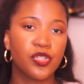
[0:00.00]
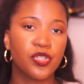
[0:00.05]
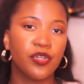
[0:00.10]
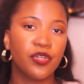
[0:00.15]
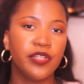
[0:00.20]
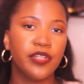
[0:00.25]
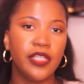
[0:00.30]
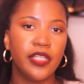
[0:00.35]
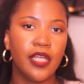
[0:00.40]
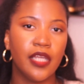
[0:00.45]

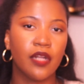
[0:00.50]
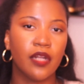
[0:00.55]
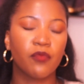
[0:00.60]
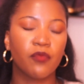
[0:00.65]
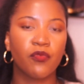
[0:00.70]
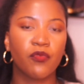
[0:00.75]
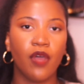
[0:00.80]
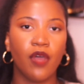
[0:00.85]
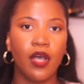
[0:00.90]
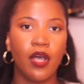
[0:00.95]
journey and
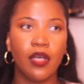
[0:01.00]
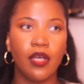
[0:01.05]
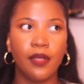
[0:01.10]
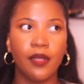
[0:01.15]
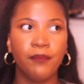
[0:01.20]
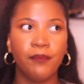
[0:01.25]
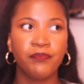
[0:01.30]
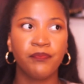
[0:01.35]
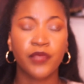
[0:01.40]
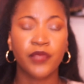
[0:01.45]

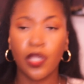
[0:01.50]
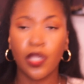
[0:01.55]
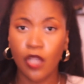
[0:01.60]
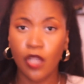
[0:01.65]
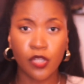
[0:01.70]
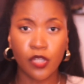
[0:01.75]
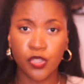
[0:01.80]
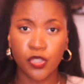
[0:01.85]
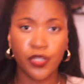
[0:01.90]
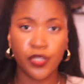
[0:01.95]
a
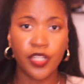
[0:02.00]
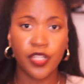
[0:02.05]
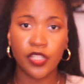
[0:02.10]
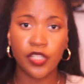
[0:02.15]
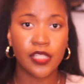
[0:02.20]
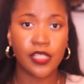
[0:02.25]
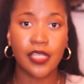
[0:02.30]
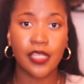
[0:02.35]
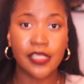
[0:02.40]
long journey to